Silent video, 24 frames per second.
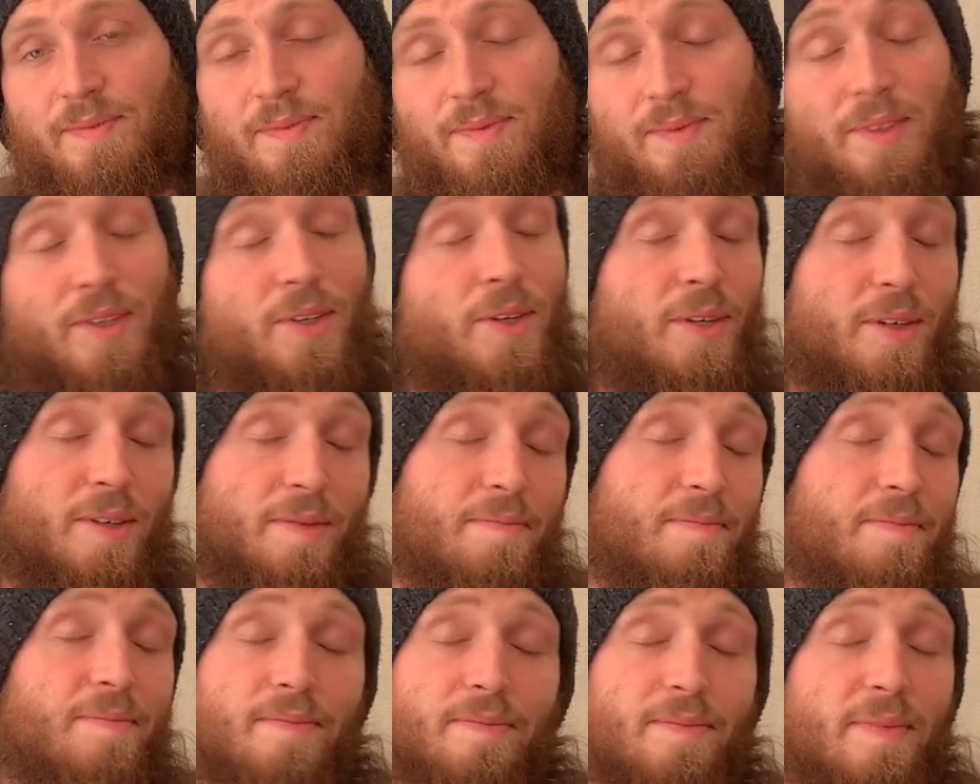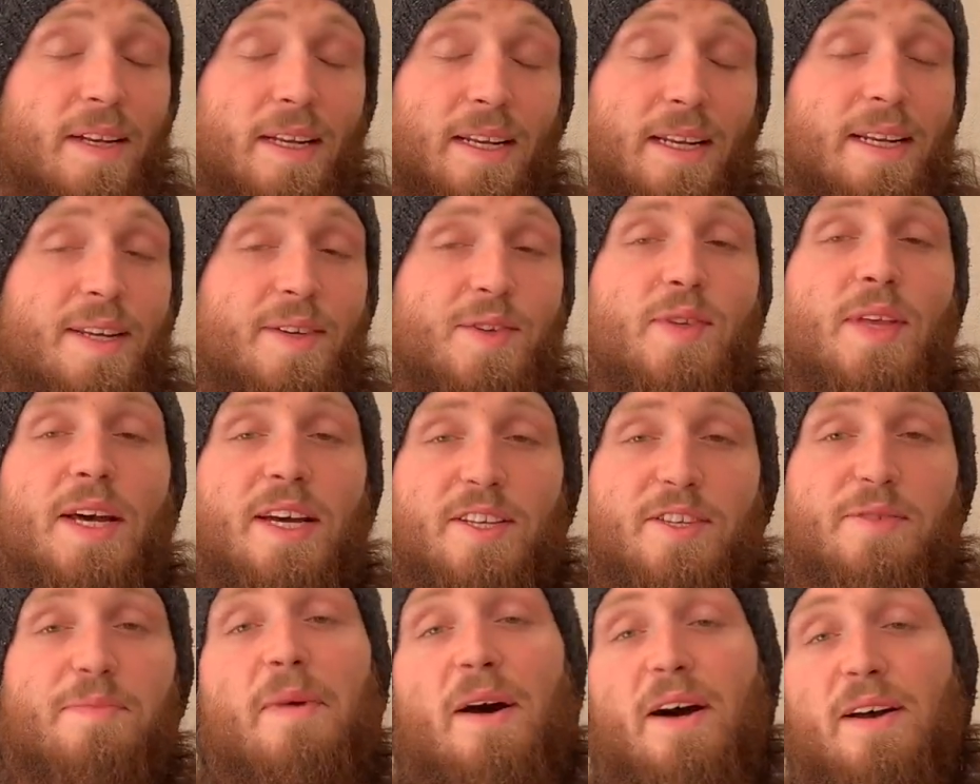Or at least
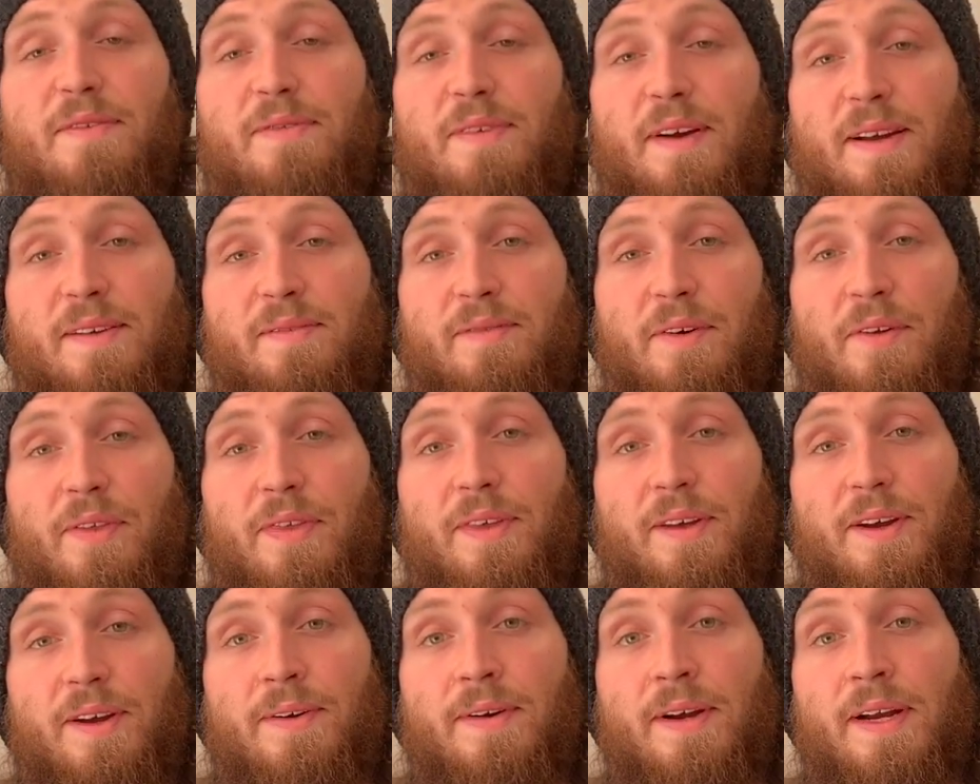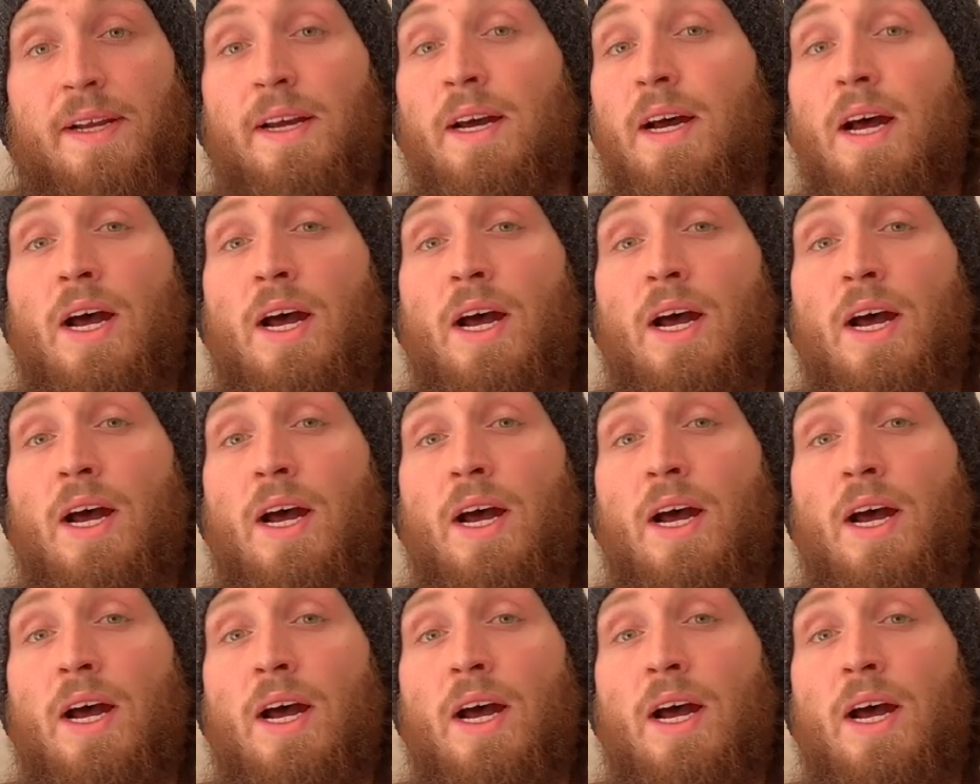that's my favourite theory,